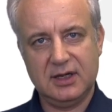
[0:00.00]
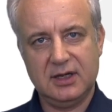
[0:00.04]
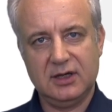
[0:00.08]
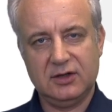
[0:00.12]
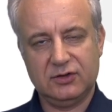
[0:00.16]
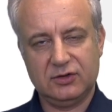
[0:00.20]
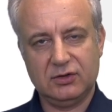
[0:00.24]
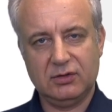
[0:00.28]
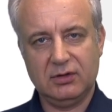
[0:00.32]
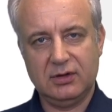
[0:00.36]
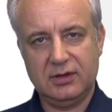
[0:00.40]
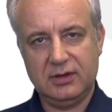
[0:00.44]

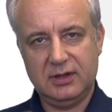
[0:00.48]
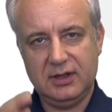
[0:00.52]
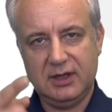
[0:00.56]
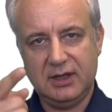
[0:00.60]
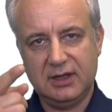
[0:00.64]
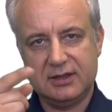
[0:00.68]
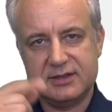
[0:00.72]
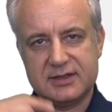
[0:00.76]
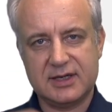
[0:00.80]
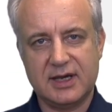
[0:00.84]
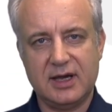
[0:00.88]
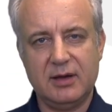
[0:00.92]
So in the
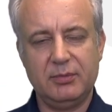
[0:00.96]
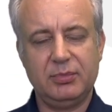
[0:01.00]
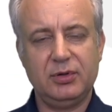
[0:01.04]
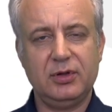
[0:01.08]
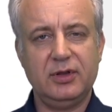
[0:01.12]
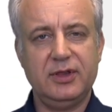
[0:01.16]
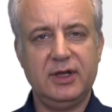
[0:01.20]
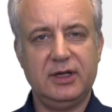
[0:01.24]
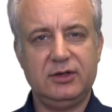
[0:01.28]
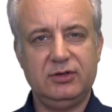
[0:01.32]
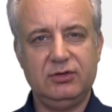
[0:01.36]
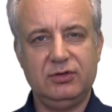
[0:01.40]
example
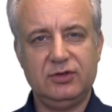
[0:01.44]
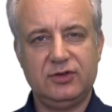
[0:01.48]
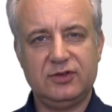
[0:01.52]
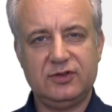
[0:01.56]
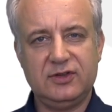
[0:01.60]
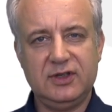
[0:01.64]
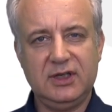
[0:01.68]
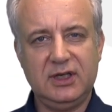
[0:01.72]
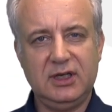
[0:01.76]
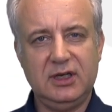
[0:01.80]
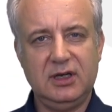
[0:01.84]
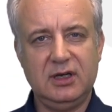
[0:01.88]
that you
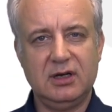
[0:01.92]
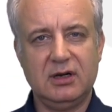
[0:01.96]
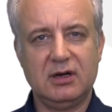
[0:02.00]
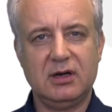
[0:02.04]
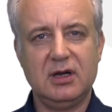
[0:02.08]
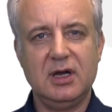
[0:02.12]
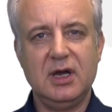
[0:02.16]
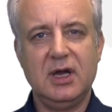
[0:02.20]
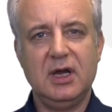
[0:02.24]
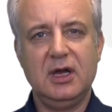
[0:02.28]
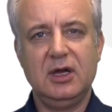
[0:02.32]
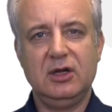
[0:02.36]
see
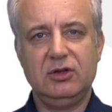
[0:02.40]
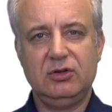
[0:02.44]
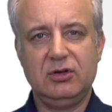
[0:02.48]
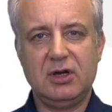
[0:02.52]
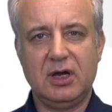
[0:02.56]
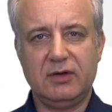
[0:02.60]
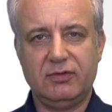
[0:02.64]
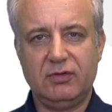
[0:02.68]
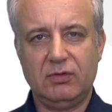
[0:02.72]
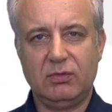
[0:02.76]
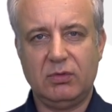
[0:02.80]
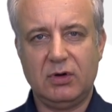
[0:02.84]
here, you
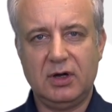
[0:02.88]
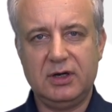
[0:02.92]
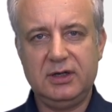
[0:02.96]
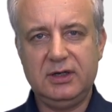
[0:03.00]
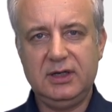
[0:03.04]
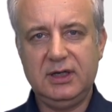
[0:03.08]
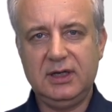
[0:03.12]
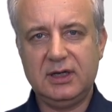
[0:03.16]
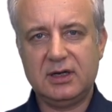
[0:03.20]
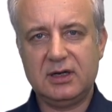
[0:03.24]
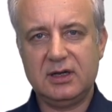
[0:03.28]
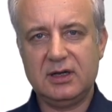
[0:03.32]
have a
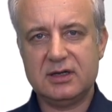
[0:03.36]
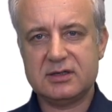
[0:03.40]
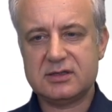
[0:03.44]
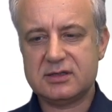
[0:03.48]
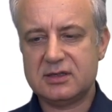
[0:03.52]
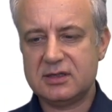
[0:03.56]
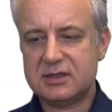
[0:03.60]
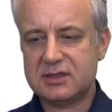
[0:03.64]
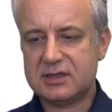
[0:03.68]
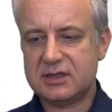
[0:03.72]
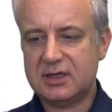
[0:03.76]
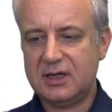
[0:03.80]
1D
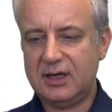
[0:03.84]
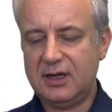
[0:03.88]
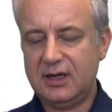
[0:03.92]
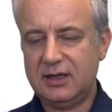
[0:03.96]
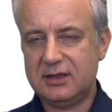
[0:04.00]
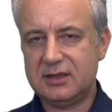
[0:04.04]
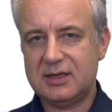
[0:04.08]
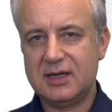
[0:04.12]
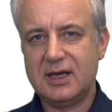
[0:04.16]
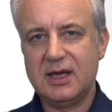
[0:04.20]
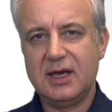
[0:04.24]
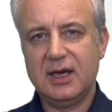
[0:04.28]
cluster
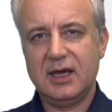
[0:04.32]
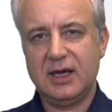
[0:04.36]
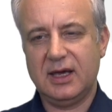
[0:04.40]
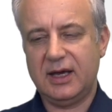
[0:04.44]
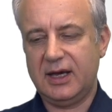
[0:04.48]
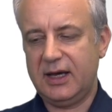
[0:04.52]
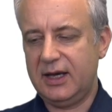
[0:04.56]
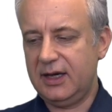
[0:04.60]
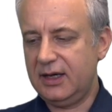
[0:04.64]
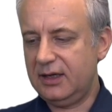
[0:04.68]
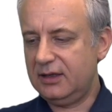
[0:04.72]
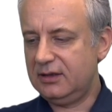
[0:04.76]
state,
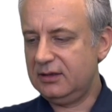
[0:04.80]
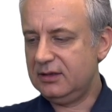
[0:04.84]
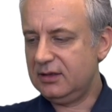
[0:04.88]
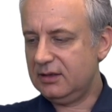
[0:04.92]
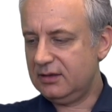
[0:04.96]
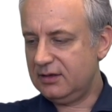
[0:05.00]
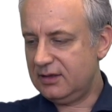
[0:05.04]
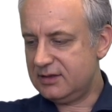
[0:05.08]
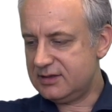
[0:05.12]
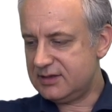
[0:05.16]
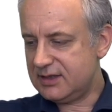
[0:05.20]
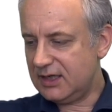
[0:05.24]
and
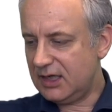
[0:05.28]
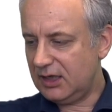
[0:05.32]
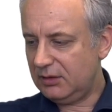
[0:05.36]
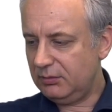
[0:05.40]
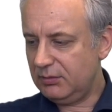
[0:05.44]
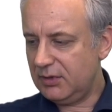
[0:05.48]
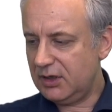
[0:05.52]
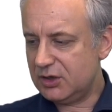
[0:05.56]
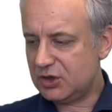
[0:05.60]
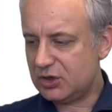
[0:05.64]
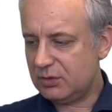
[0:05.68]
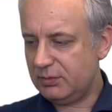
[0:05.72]
the Z
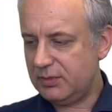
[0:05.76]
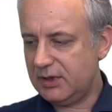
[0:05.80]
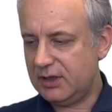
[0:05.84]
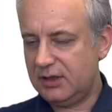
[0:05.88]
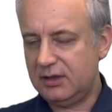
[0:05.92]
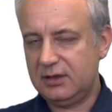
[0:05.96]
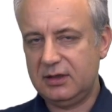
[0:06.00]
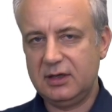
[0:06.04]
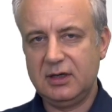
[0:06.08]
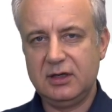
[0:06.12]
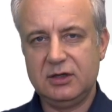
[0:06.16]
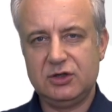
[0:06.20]

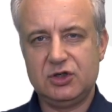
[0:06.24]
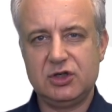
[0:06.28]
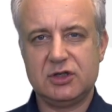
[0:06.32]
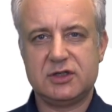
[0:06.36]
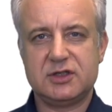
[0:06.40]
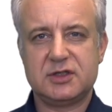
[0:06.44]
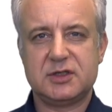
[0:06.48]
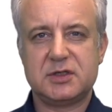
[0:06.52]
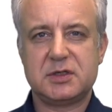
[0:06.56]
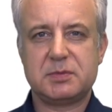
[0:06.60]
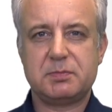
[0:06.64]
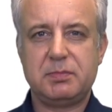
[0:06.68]
measurement
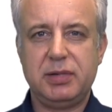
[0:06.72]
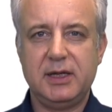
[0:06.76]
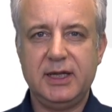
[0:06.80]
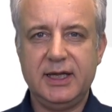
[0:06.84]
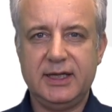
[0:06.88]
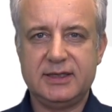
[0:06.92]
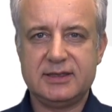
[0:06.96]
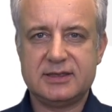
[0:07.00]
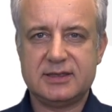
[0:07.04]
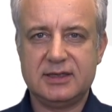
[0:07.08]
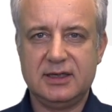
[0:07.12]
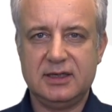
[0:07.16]
just
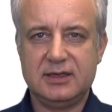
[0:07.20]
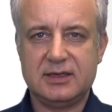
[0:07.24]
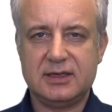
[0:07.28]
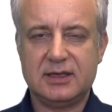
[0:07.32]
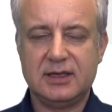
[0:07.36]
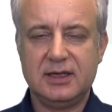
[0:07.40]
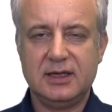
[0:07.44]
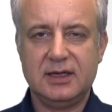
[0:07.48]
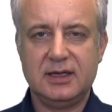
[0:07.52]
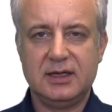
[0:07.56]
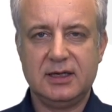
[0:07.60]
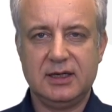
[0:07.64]
splits it
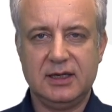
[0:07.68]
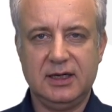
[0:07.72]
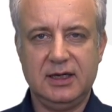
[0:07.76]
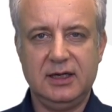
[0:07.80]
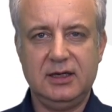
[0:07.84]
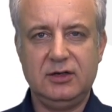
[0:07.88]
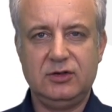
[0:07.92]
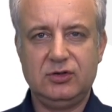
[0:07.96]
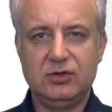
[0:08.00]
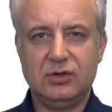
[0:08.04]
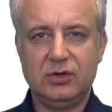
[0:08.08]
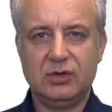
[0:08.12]

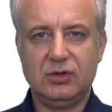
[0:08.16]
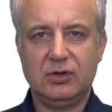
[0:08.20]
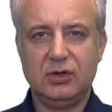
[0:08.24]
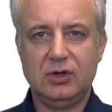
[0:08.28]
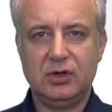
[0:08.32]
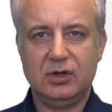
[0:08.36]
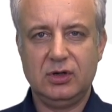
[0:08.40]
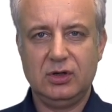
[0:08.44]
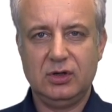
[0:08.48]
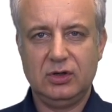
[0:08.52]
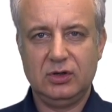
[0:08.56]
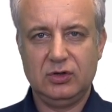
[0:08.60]
into
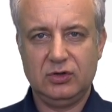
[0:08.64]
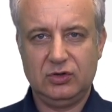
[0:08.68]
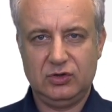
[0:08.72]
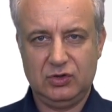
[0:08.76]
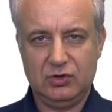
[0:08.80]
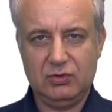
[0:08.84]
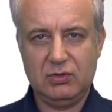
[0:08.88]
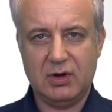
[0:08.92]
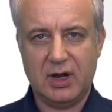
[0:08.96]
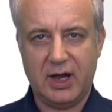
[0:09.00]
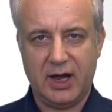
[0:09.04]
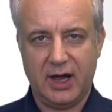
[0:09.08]

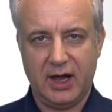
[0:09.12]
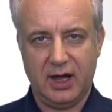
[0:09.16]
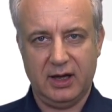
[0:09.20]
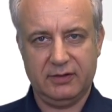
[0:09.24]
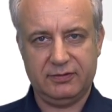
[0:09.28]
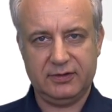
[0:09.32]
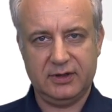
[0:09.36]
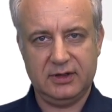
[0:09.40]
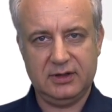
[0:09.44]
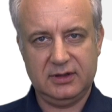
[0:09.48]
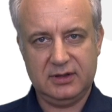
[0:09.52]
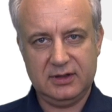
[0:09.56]

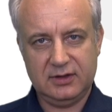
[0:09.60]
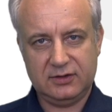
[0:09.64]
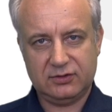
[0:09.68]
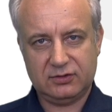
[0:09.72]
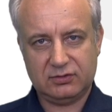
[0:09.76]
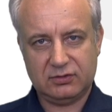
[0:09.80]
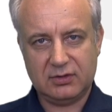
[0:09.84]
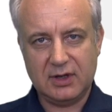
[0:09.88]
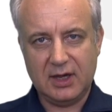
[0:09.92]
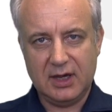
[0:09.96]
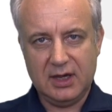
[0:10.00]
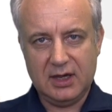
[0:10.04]
2/2. And
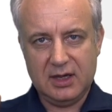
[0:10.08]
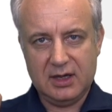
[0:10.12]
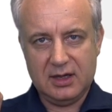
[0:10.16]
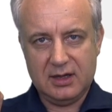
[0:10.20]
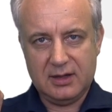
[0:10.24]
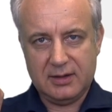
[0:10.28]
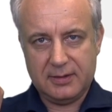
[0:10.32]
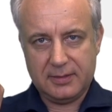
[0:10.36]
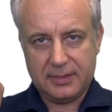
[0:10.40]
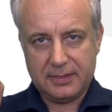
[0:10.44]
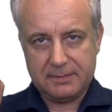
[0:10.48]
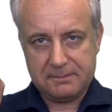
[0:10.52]
this
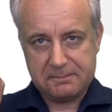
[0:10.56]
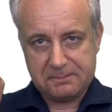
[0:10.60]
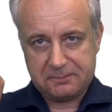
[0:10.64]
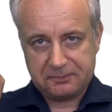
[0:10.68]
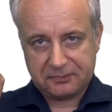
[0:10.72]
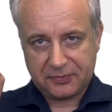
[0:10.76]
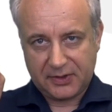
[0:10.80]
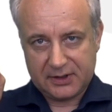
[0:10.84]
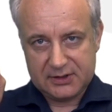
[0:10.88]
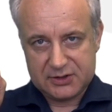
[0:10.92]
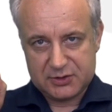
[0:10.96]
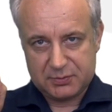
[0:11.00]

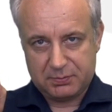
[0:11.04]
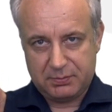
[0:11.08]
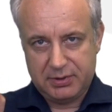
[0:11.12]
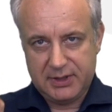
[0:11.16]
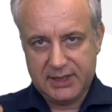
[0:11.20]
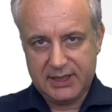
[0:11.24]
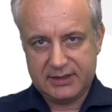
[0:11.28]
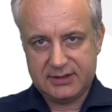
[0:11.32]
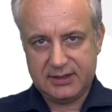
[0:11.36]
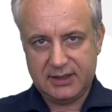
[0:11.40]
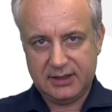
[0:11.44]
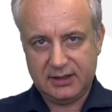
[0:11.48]

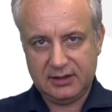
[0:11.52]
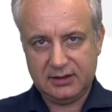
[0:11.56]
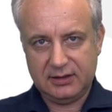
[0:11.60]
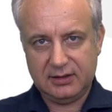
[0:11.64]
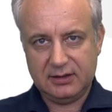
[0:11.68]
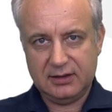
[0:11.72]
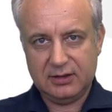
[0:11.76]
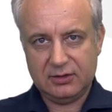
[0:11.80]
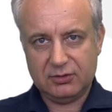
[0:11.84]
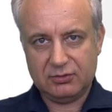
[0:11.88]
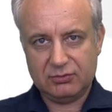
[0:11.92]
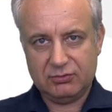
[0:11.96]

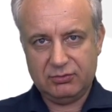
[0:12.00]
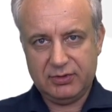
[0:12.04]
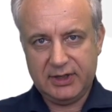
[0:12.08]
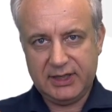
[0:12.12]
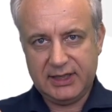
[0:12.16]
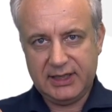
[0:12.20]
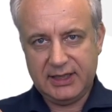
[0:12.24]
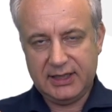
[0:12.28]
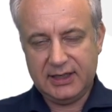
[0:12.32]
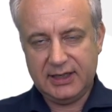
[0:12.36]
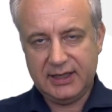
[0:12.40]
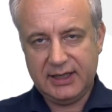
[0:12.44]
splitting
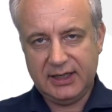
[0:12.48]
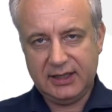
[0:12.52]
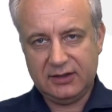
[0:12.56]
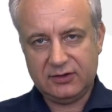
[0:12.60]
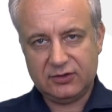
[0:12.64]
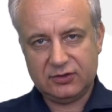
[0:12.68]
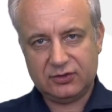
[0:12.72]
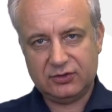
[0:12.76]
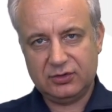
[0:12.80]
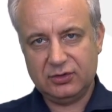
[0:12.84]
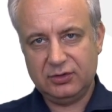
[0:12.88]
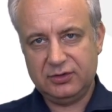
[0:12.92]
really
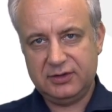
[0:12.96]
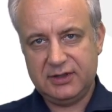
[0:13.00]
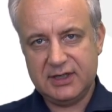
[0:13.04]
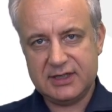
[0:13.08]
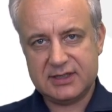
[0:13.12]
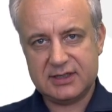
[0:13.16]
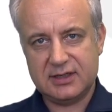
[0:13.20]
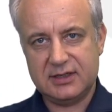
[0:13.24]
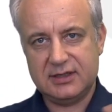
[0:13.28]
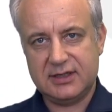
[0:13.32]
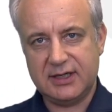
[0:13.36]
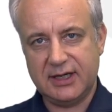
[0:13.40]
leads to a
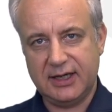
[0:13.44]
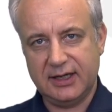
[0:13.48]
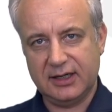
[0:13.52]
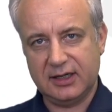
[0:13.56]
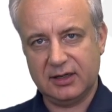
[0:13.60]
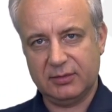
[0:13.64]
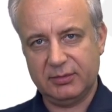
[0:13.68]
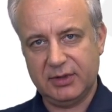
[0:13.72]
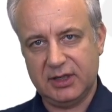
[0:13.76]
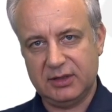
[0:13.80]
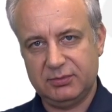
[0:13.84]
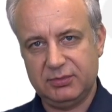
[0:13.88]

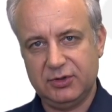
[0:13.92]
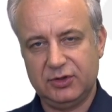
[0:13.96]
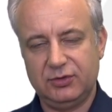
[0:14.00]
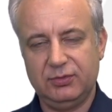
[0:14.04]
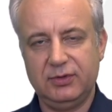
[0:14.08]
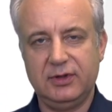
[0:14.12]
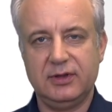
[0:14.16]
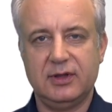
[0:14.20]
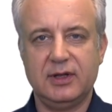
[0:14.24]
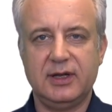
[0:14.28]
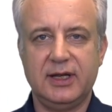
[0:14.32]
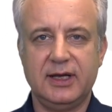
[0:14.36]
disentanglement
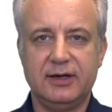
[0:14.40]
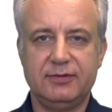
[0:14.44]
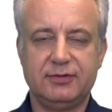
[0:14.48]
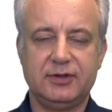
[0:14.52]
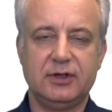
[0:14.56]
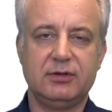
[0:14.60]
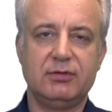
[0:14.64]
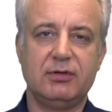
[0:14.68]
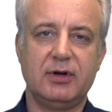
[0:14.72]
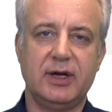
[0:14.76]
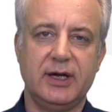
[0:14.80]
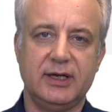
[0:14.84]
between the left
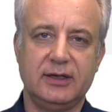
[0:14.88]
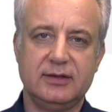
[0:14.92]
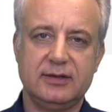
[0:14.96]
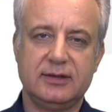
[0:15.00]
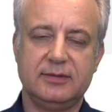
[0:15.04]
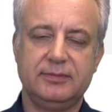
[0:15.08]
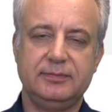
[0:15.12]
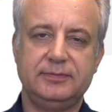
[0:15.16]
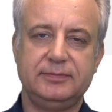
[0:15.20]
and right.